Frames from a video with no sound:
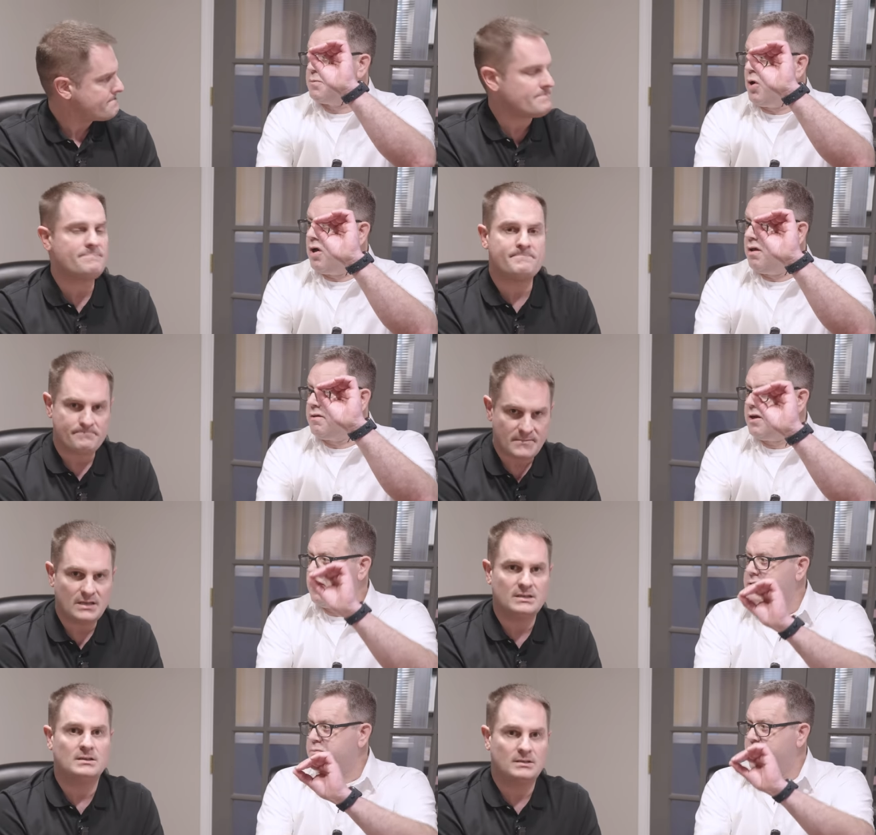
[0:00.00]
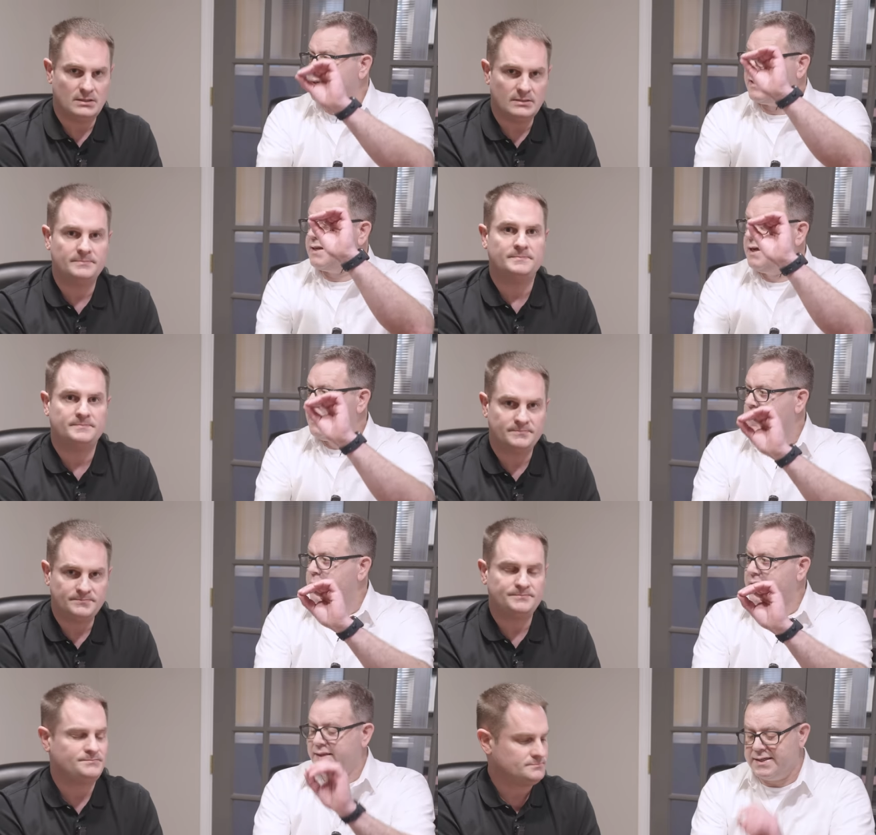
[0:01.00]
Speaker 1: small cuts, big,
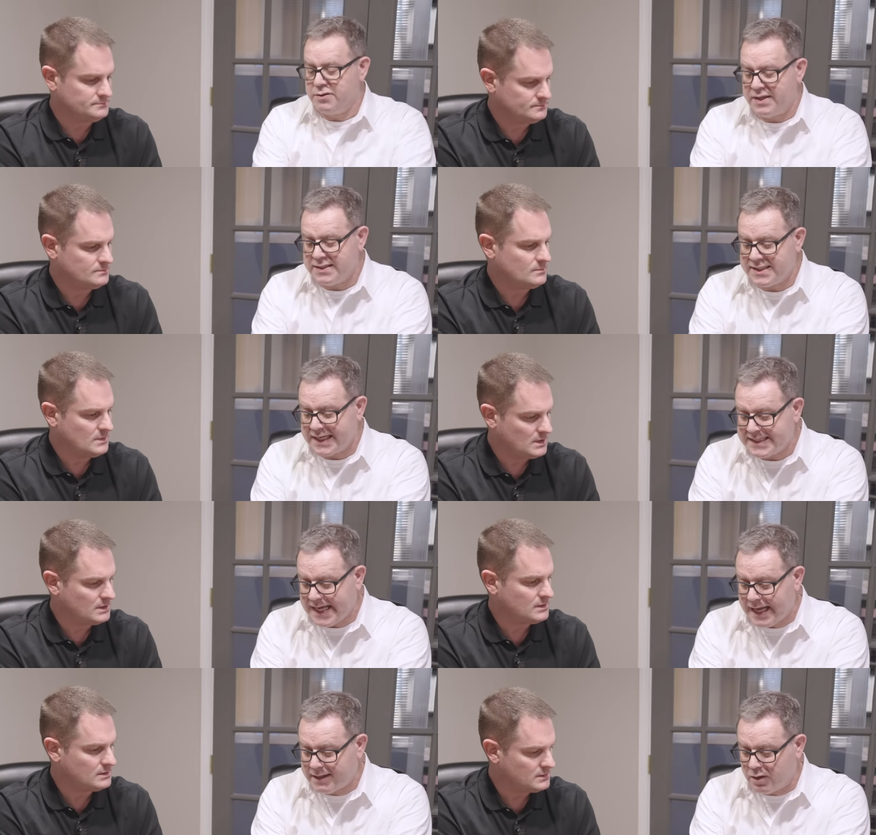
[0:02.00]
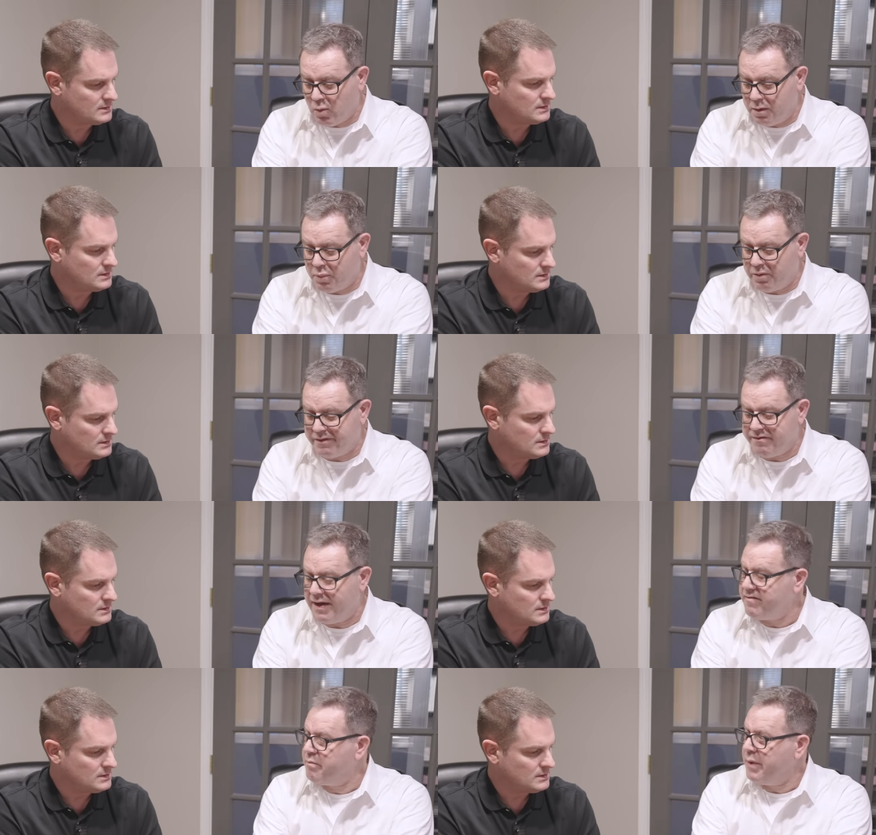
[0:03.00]
big things. So this is exactly one point
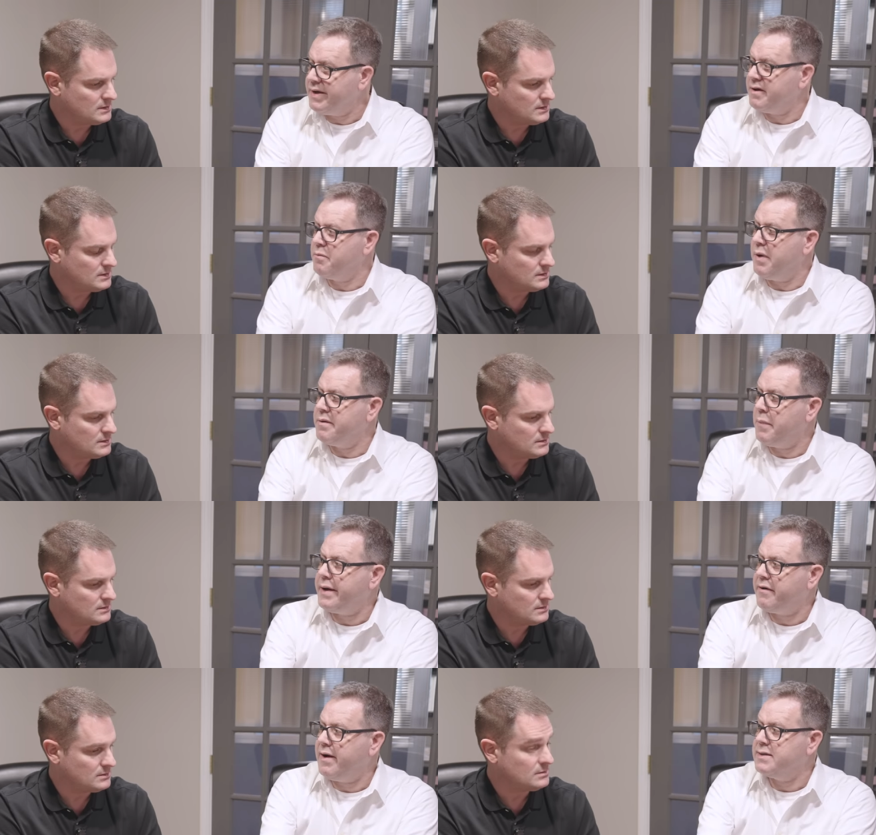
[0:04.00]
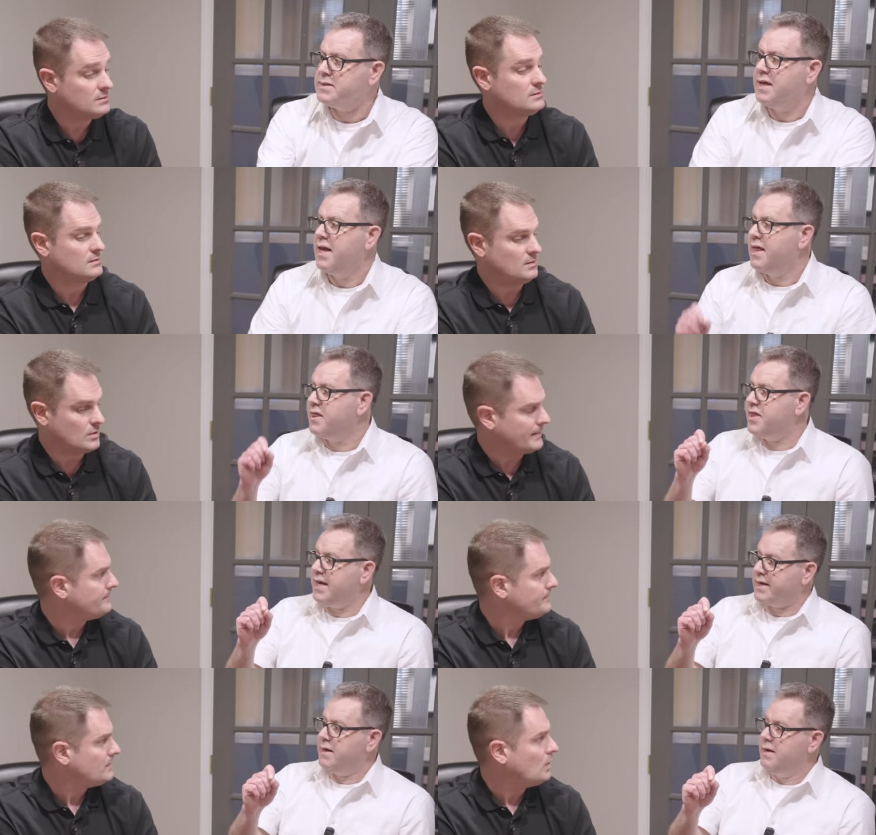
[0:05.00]
five mi mi microns
Speaker 2: okay.
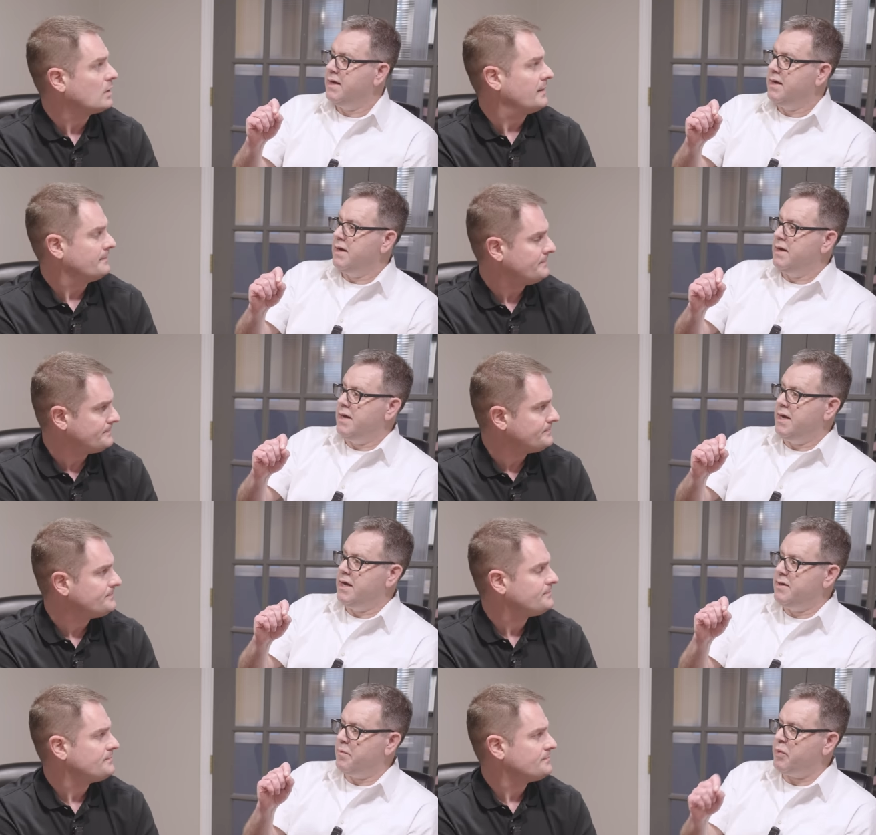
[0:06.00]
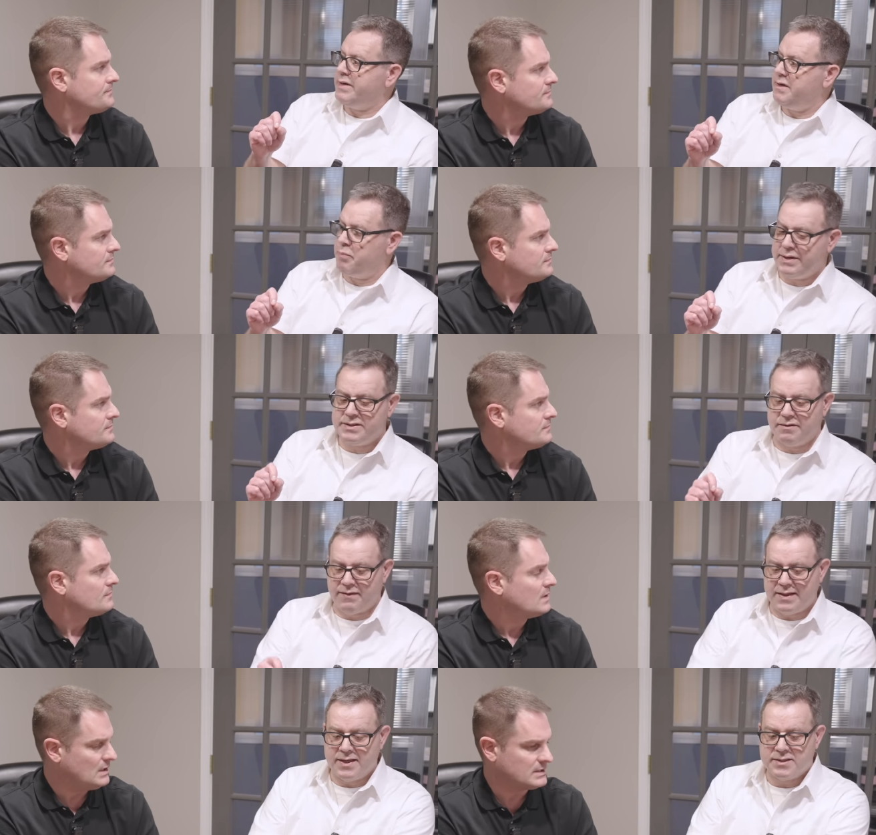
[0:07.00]
thick. Okay.
Speaker 1: In the
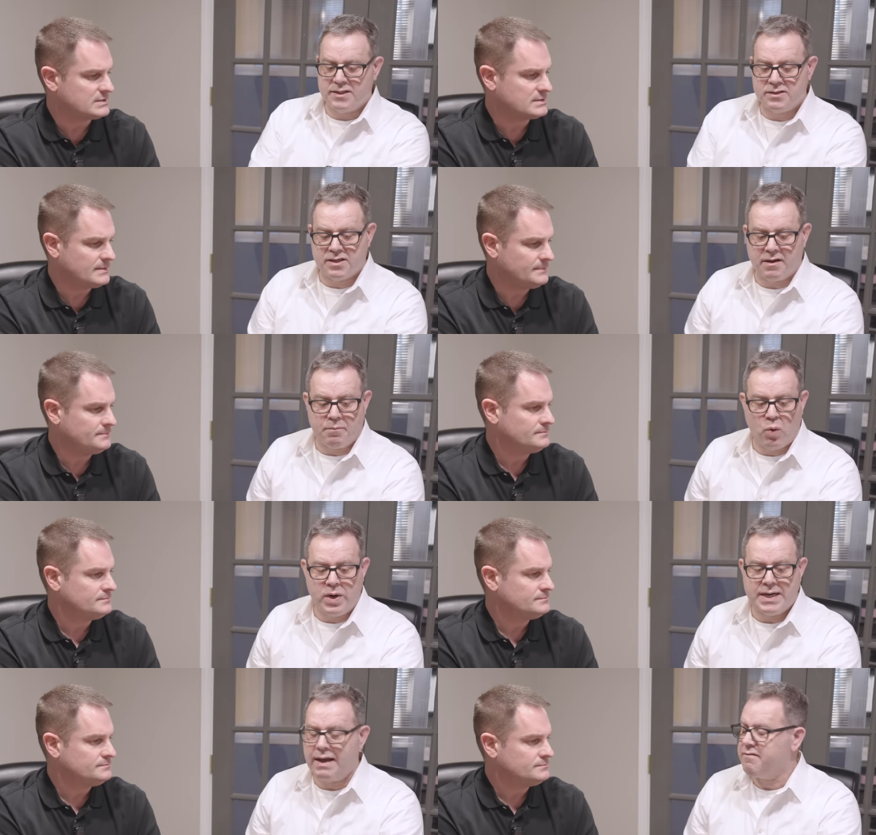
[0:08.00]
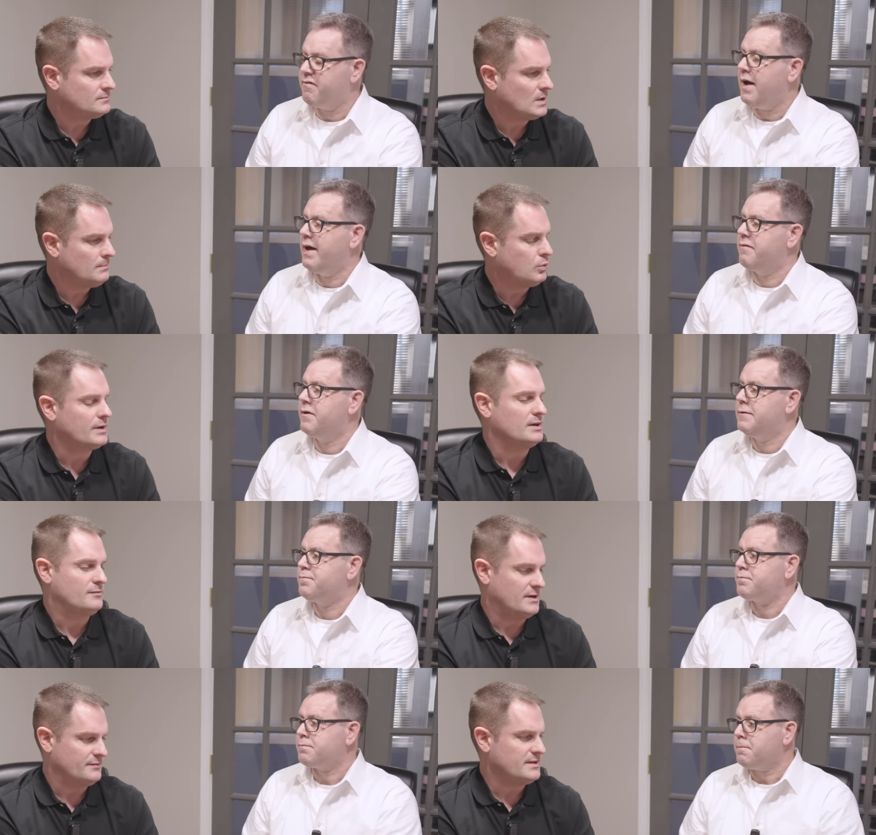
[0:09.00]
abrasive, and this yes. is uh, zero point nine five. zero point nine
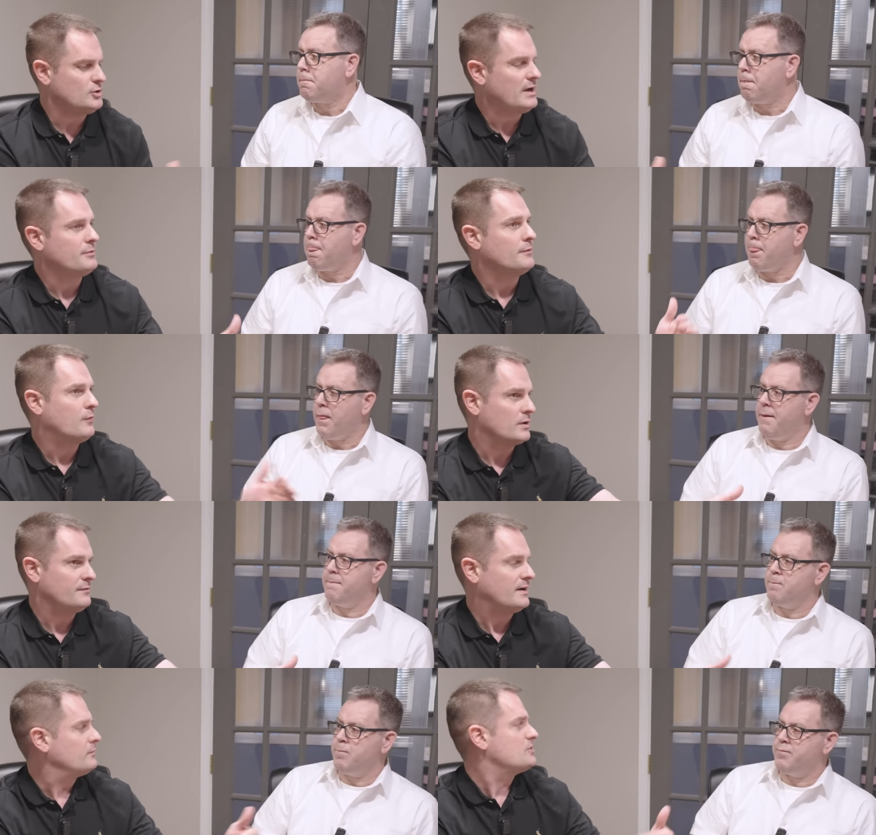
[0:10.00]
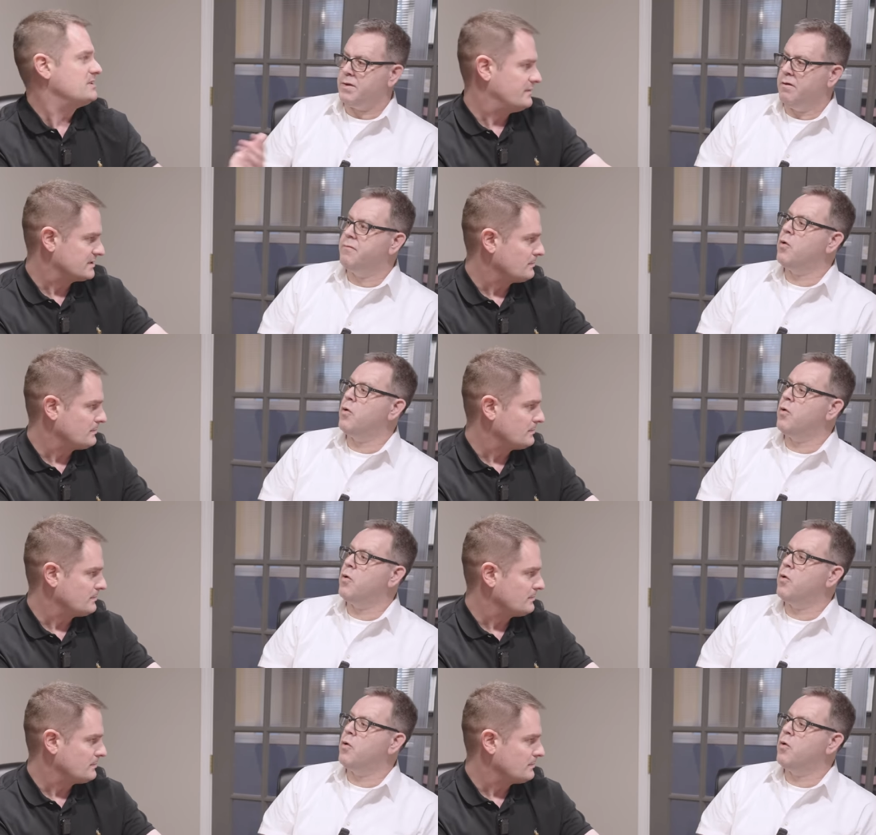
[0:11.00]
five, and then you have the forty-five, which is even